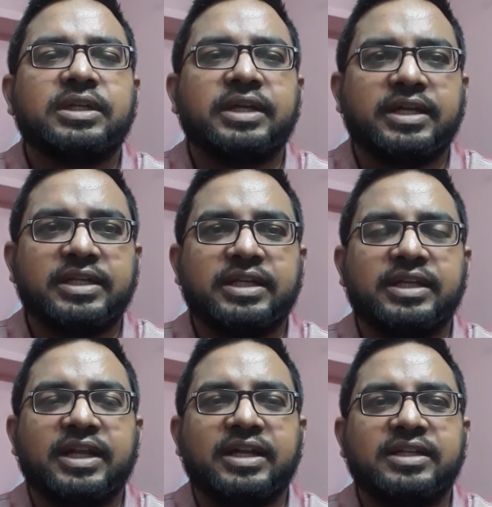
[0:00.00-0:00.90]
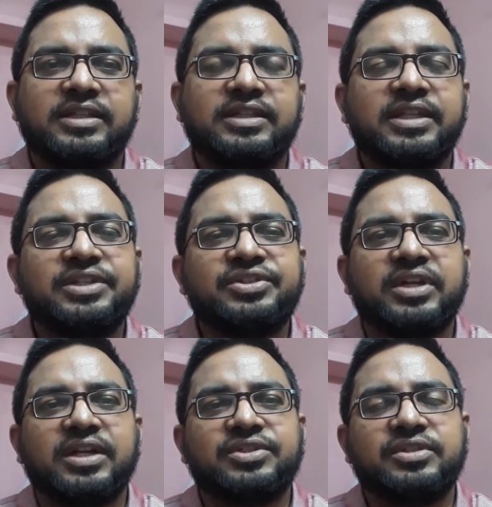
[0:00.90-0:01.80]
nataglinide. These
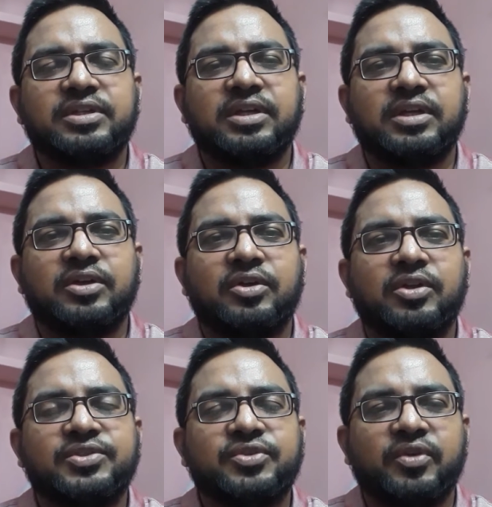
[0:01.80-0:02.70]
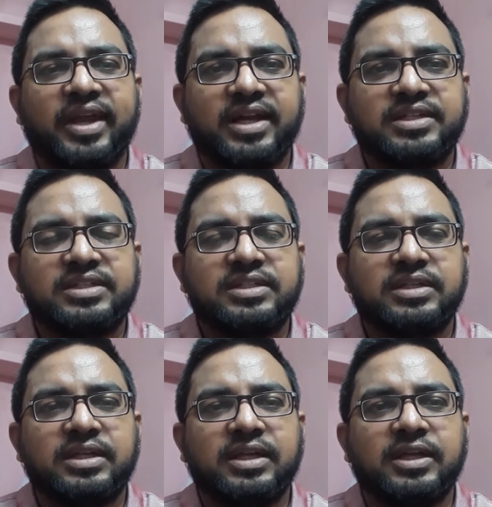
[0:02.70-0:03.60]
drugs also
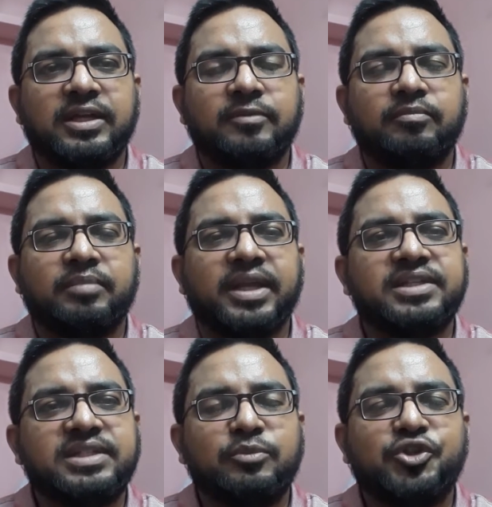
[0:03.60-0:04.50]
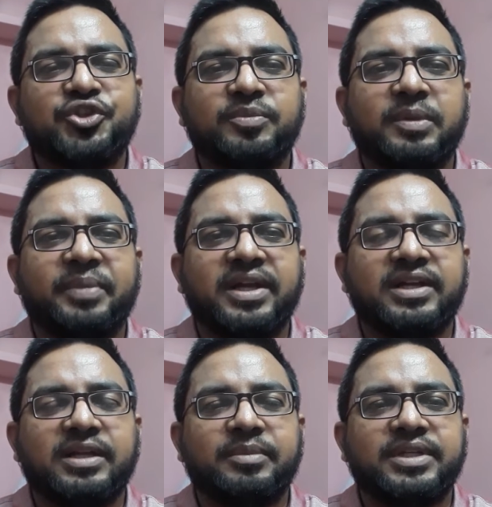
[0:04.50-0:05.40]
acts by stimulation of the
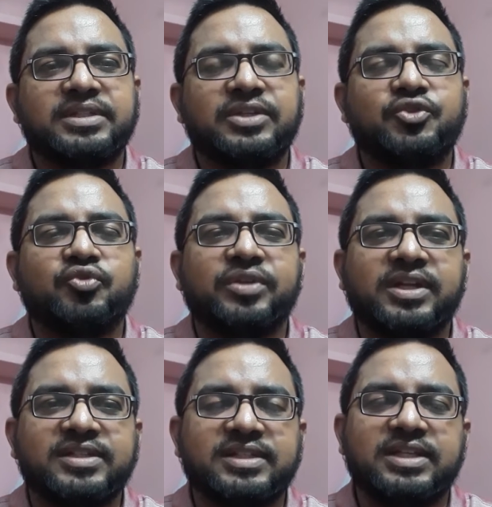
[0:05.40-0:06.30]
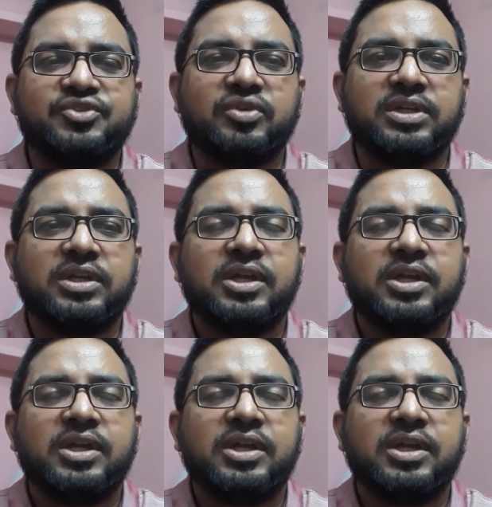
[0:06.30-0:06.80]
pancreatic beta cell to release the insulin.